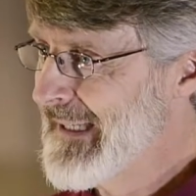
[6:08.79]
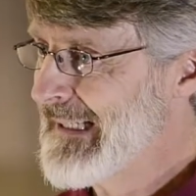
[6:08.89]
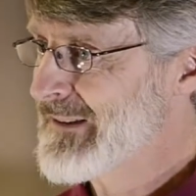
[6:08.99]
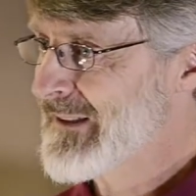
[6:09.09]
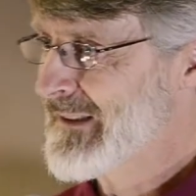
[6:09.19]

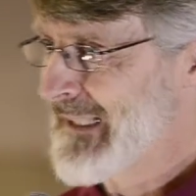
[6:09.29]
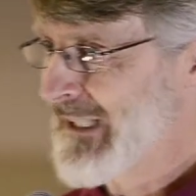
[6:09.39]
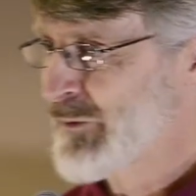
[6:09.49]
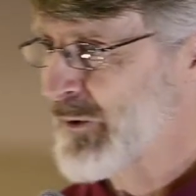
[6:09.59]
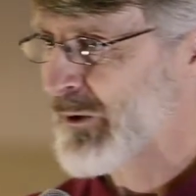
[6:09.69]
This is
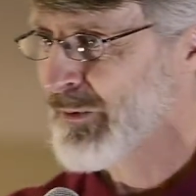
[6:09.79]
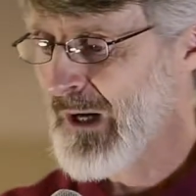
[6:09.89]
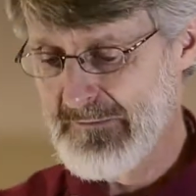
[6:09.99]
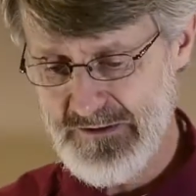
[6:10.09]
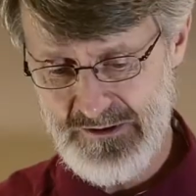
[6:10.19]
Israel in
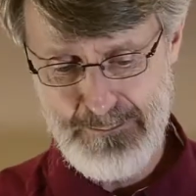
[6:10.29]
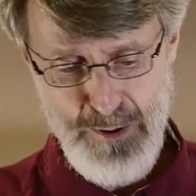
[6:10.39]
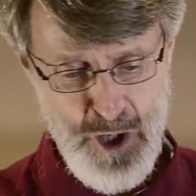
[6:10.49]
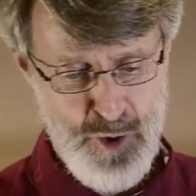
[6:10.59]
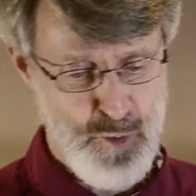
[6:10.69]
Prophecy,
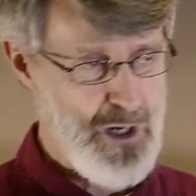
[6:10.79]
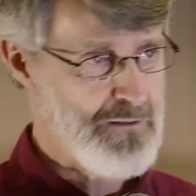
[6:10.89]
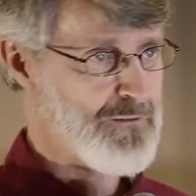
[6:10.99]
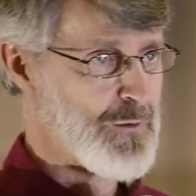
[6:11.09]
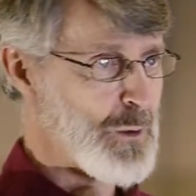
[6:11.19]
Part
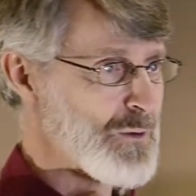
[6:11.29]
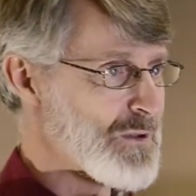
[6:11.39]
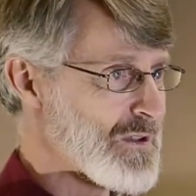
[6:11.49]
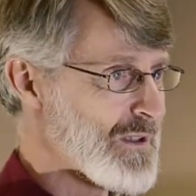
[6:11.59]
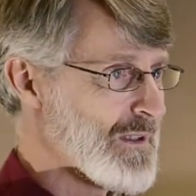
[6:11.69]
One,
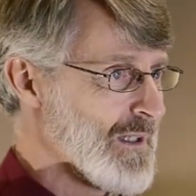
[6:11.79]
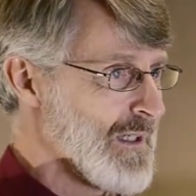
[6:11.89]
folks.